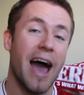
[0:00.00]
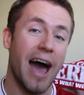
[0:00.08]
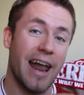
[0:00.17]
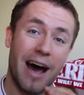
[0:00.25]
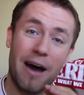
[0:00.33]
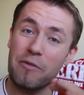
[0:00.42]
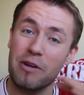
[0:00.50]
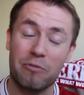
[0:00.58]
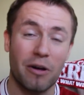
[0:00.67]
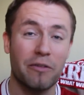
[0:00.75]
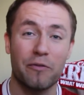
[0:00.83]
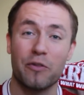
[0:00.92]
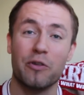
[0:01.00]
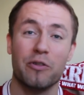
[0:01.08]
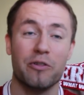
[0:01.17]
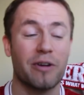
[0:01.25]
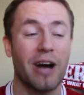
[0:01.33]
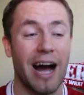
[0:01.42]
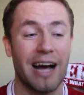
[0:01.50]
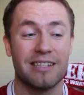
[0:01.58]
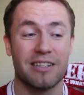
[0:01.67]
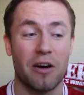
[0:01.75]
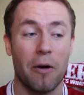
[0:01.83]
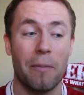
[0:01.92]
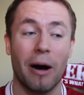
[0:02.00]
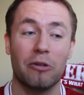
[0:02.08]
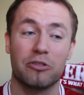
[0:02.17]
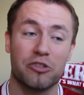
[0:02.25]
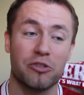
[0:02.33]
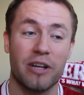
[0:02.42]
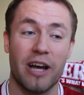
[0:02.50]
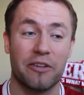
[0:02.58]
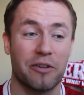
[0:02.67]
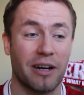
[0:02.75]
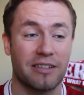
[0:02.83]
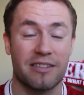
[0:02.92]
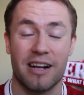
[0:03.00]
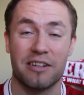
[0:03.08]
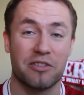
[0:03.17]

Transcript: And I will run through you guys about Julian Draxler,